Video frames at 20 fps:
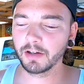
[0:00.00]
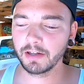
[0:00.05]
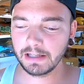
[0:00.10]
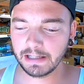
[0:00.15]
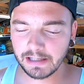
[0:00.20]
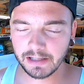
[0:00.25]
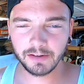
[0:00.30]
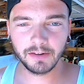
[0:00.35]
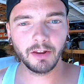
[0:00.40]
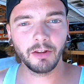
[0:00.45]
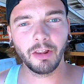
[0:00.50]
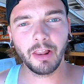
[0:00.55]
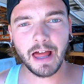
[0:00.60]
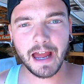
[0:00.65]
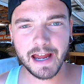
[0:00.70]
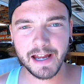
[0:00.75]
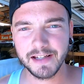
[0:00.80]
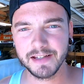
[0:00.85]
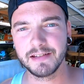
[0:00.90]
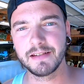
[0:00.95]
in the
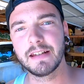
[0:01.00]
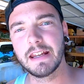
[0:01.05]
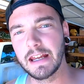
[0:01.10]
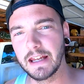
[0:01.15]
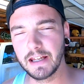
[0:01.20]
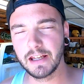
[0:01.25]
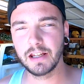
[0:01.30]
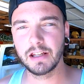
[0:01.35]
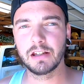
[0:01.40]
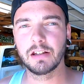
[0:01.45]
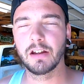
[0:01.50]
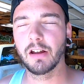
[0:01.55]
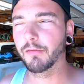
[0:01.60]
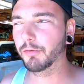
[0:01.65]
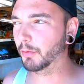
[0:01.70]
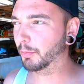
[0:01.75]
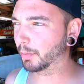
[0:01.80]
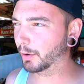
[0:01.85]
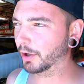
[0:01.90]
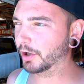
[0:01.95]
last day
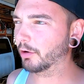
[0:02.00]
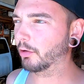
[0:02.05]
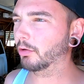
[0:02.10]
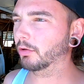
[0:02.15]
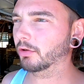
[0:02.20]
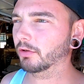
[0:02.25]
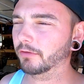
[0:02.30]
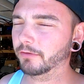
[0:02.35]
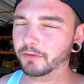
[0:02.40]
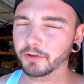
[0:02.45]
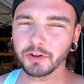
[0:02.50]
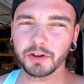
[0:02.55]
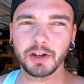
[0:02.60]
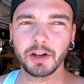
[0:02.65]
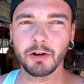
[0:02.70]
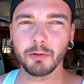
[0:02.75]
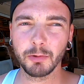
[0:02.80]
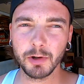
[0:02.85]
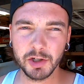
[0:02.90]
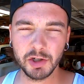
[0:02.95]
of the pre-order for
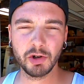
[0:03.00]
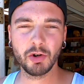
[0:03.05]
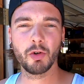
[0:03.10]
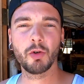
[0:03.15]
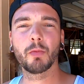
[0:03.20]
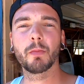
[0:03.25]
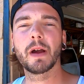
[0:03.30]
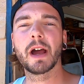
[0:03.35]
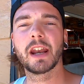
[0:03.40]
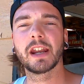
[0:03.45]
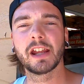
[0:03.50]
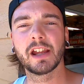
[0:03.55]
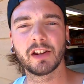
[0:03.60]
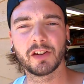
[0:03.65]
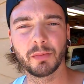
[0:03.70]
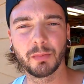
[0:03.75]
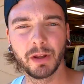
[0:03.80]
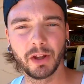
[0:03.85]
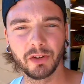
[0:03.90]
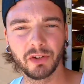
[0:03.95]
the original
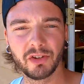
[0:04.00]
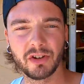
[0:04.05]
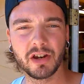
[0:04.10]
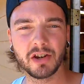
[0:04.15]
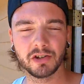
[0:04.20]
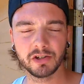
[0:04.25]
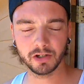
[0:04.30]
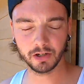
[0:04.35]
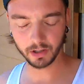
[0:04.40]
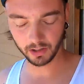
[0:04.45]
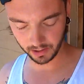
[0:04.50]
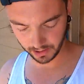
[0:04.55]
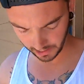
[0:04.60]
MattyXBuilds t-shirt.